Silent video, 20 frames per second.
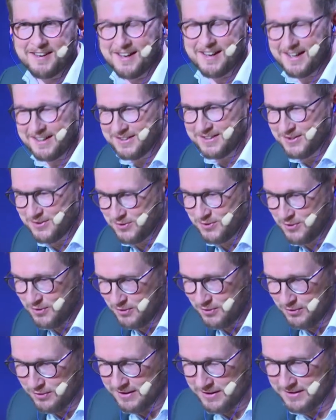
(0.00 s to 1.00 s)
an art
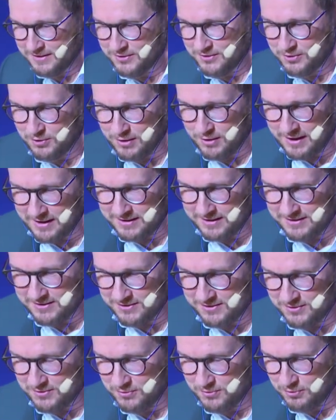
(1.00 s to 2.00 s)
historian
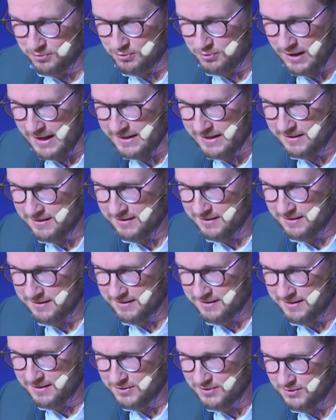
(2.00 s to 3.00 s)
tries to write
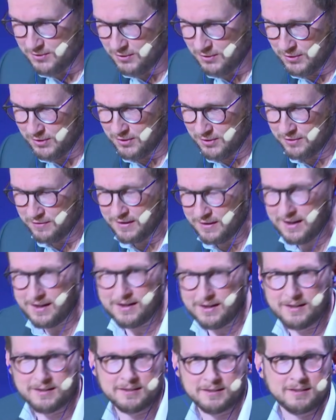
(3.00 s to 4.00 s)
the history of
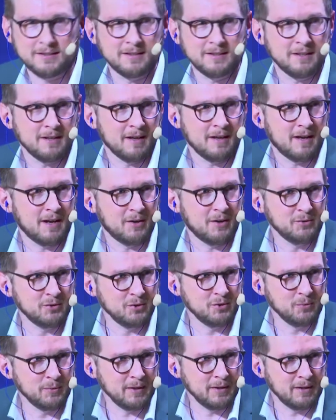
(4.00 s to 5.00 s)
art how
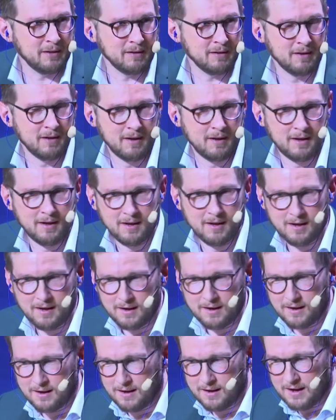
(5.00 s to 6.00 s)
do we
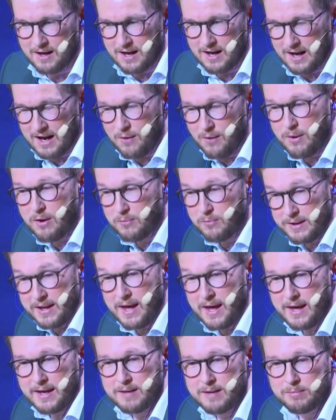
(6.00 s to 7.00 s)
how are
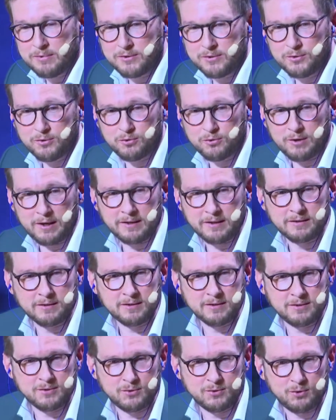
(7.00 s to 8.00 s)
we able to write
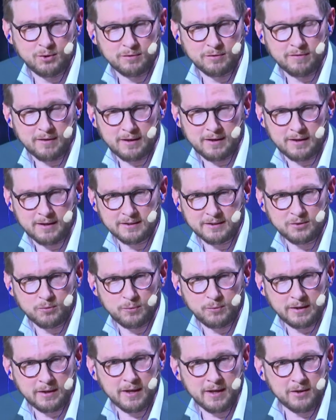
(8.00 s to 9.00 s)
the history of art?
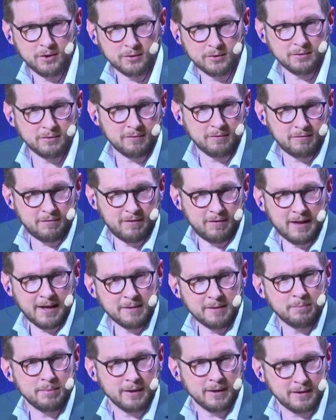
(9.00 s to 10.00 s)
We cannot
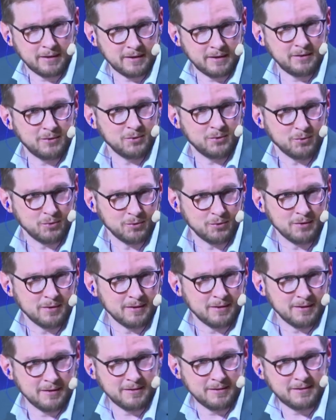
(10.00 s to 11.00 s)
fly back into
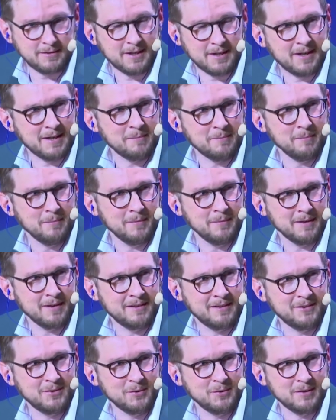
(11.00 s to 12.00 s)
time,
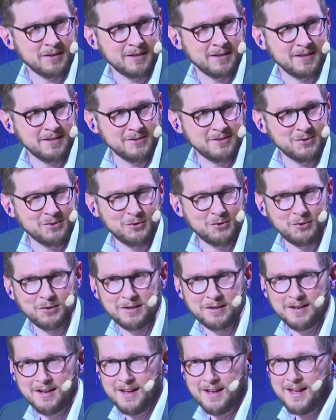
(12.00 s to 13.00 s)
into
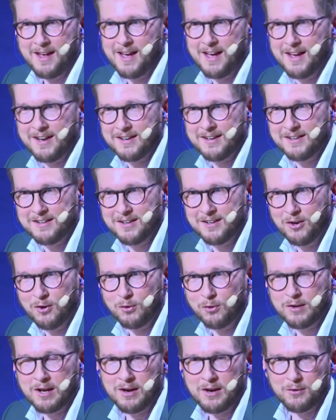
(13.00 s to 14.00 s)
history, and
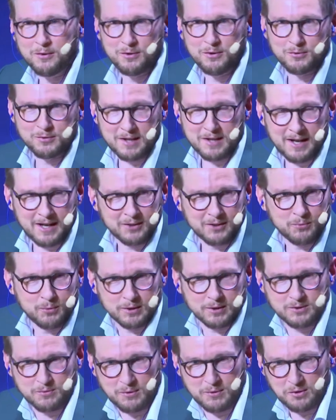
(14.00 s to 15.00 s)
look how those
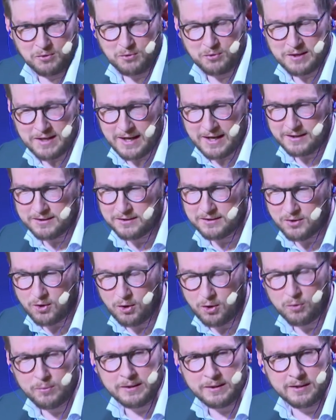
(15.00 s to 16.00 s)
artworks were created.
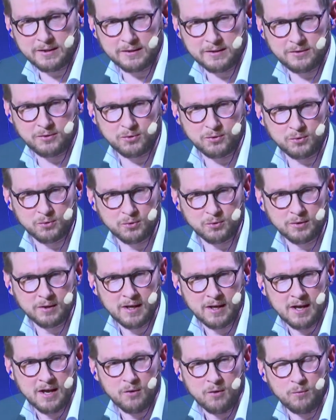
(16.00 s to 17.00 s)
All we can
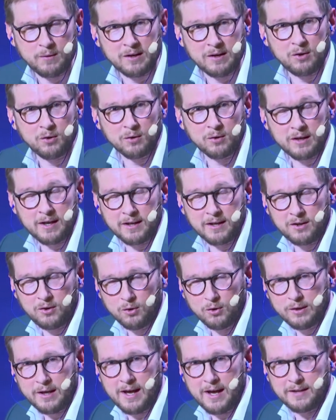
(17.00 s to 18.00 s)
do, we look,
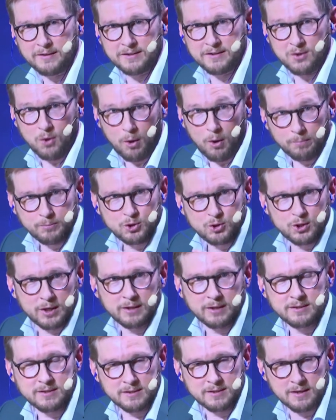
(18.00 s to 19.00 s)
can look at the
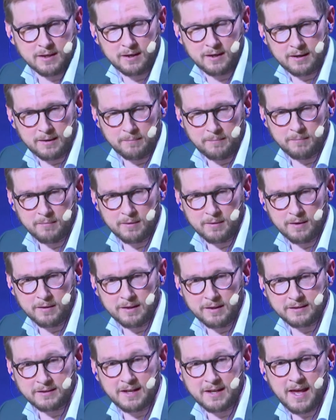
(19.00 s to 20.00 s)
objects um,
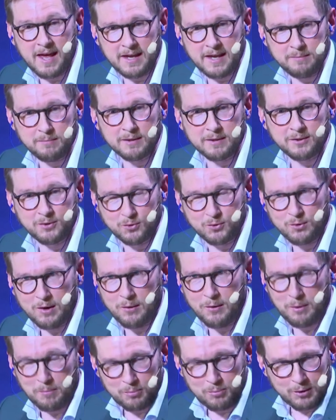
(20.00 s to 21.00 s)
that came
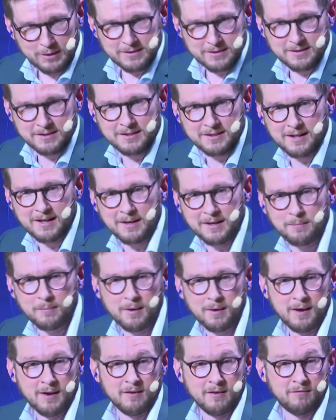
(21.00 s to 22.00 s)
into our present
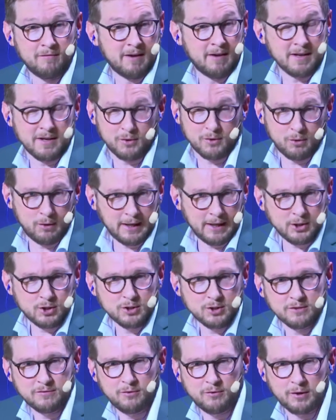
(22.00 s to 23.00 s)
time via
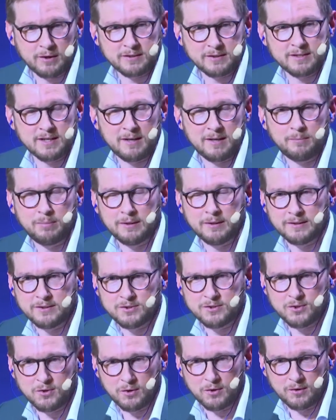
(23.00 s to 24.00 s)
collections, for example,
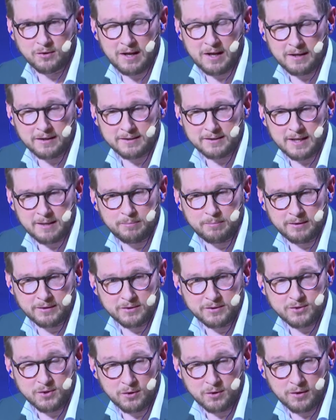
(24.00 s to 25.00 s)
and so on.
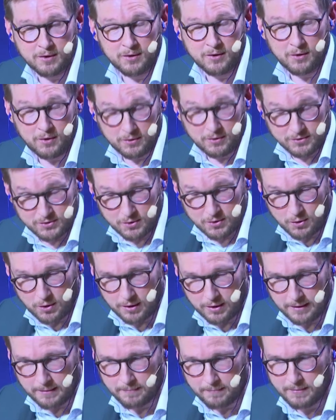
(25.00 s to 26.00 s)
Example and so so
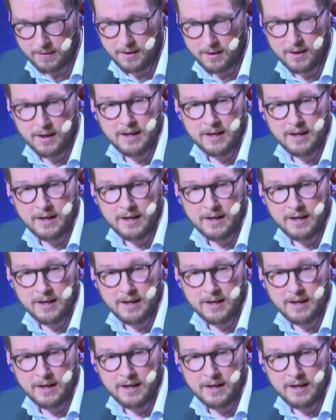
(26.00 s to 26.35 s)
on.